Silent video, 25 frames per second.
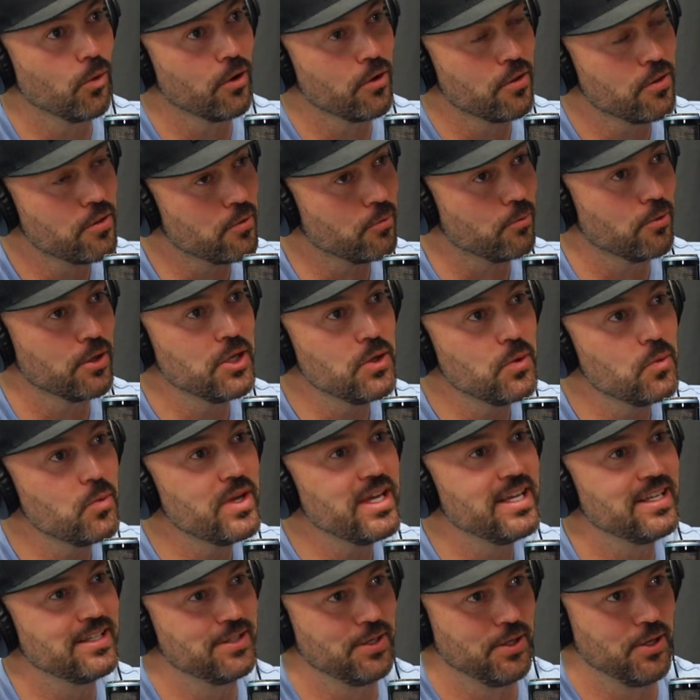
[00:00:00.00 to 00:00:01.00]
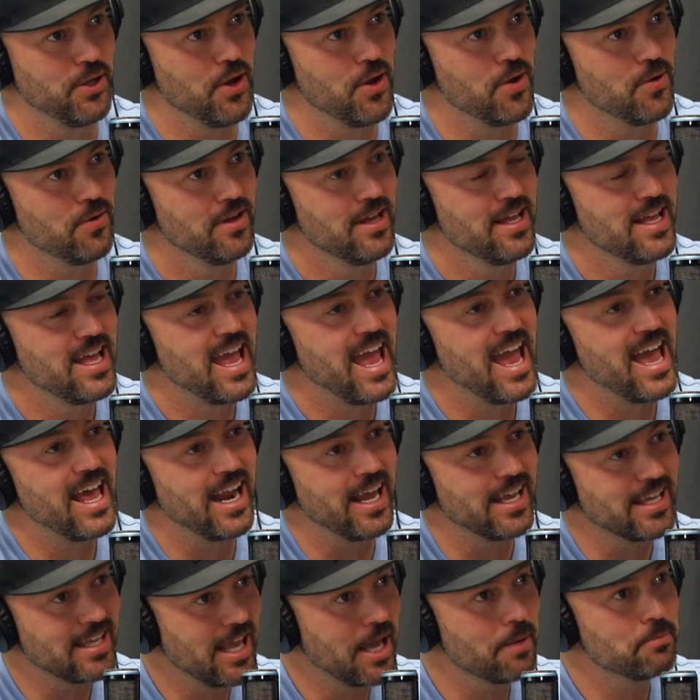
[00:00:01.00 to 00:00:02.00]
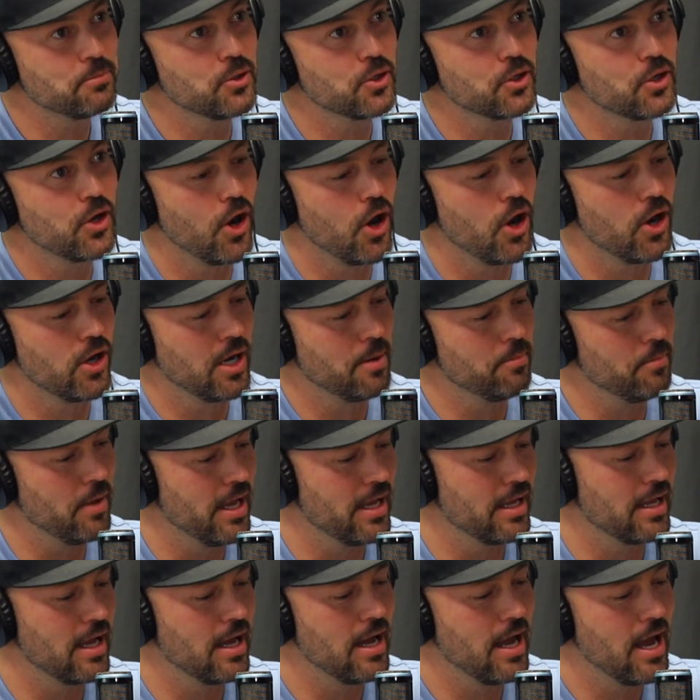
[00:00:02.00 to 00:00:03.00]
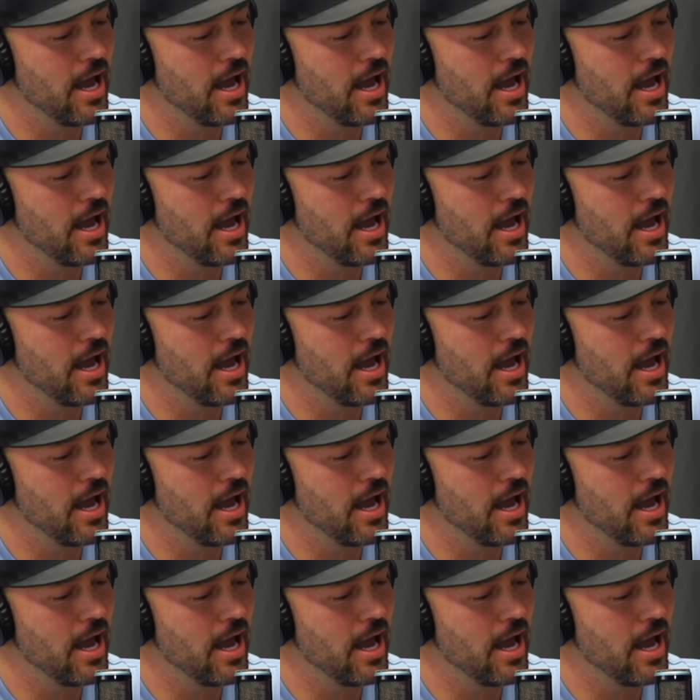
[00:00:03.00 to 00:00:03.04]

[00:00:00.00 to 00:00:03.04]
3 weeks ago and I kept your card, and I'm like,